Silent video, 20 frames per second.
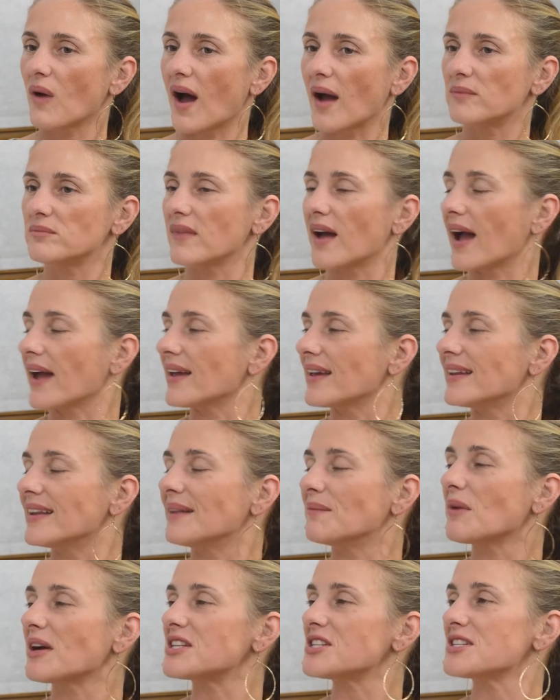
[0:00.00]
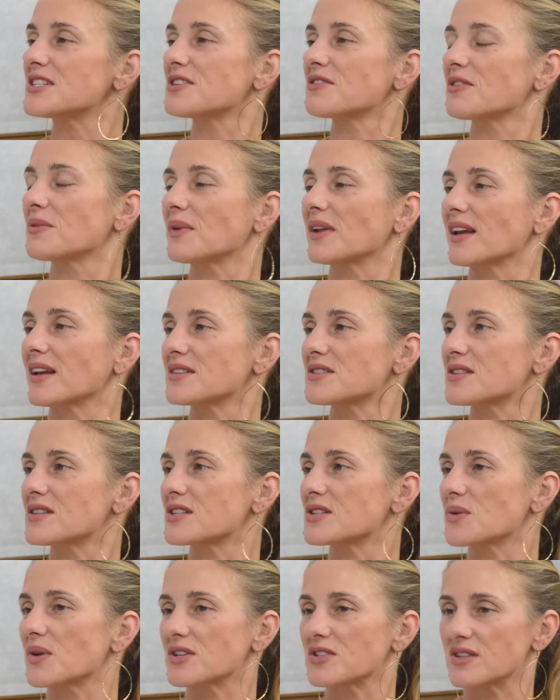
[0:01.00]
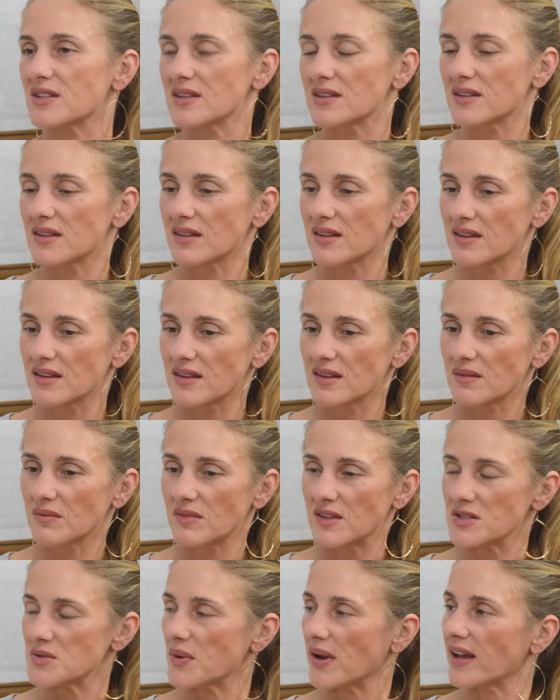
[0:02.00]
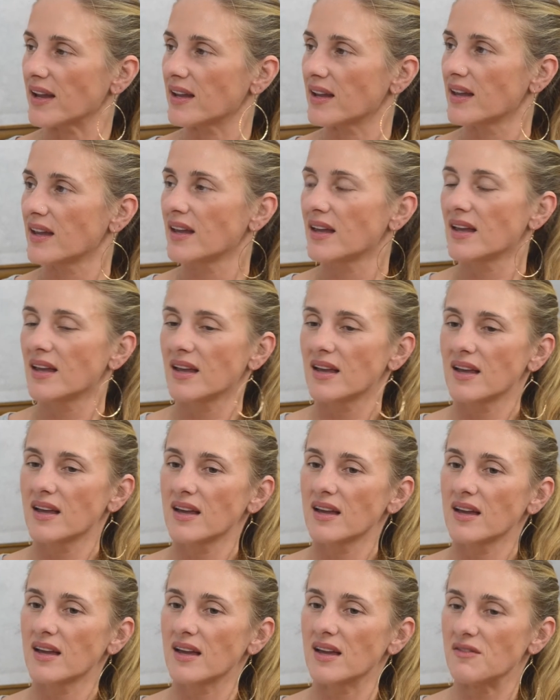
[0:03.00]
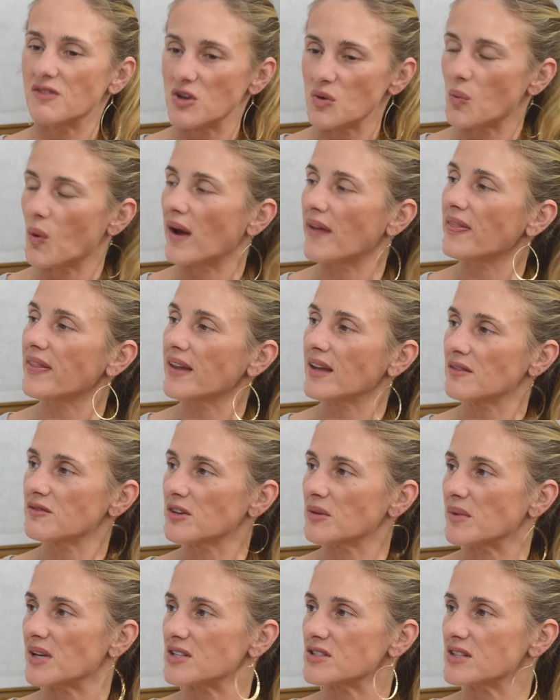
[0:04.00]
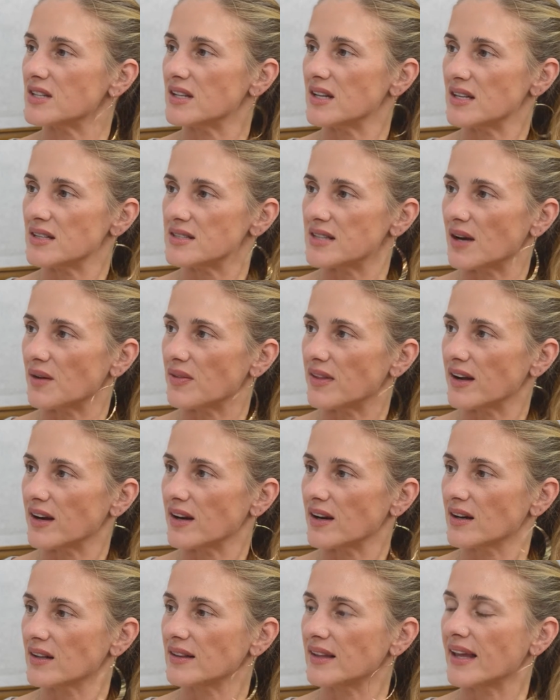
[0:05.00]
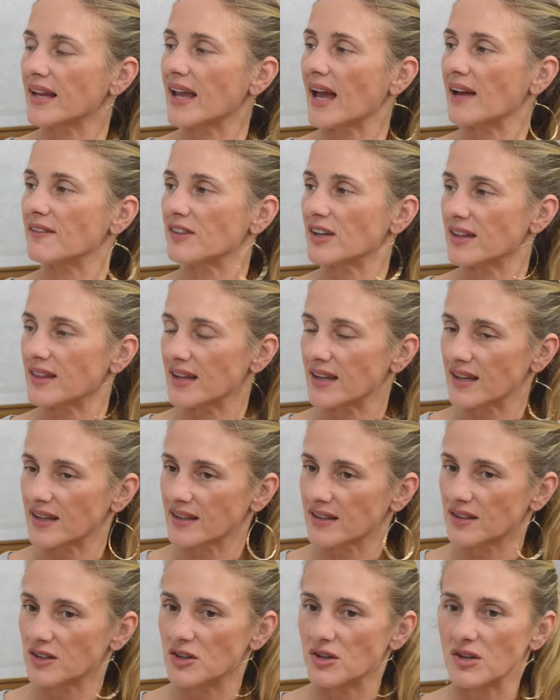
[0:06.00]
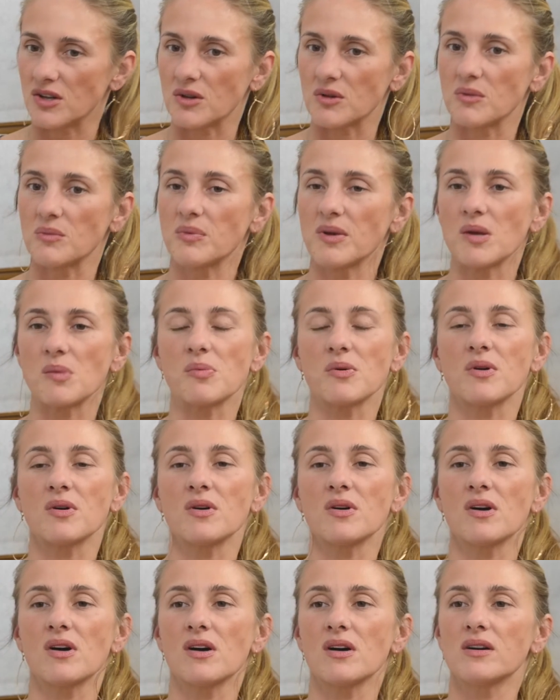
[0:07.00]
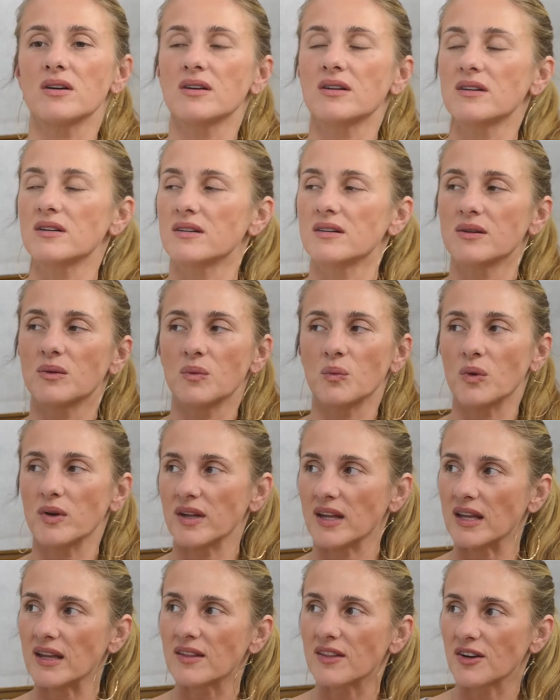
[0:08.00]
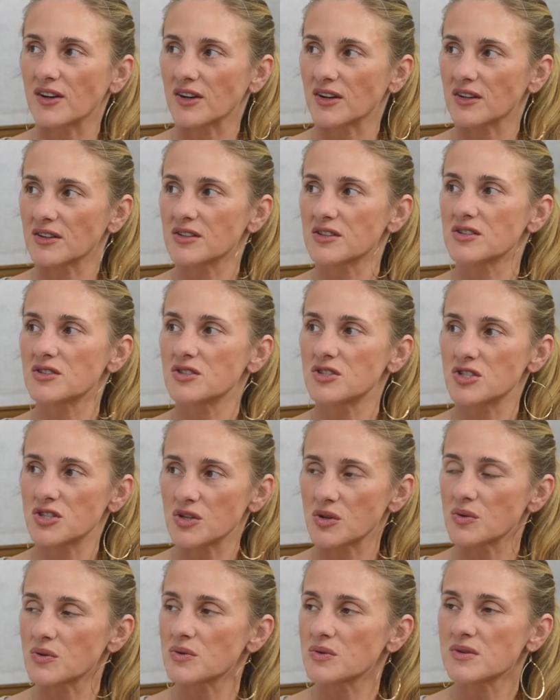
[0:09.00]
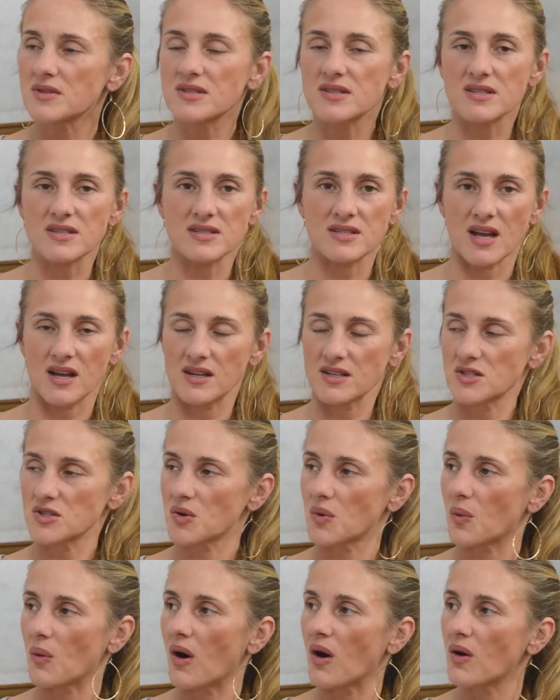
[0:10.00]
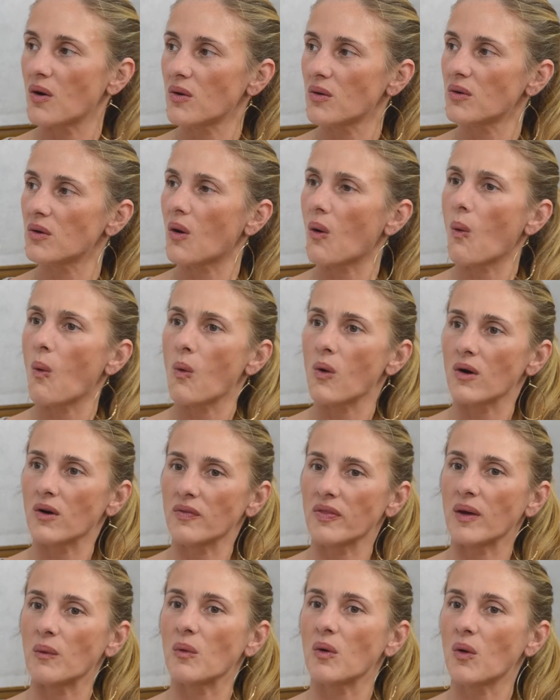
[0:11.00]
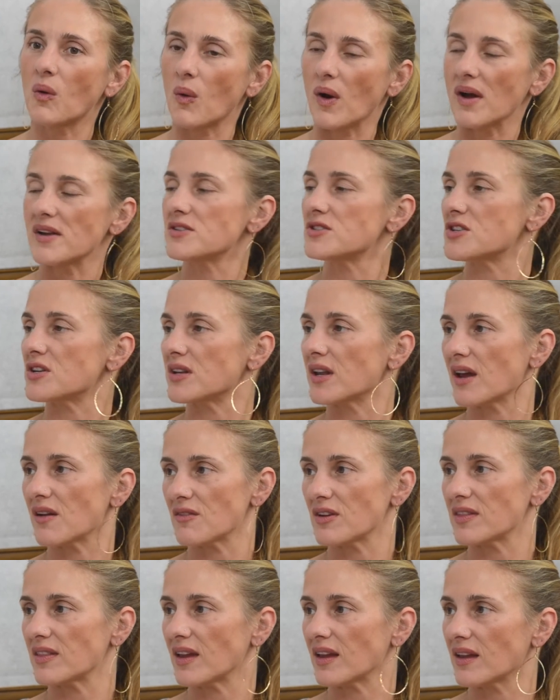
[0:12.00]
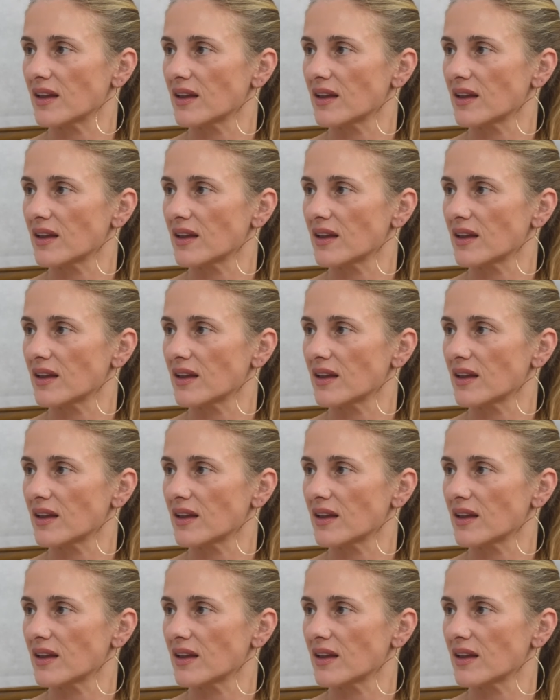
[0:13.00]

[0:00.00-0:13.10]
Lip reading: It's much easier for me to answer this question this way. If you want the information, it's out there, like everything. People will either choose the status quo or they will question everything.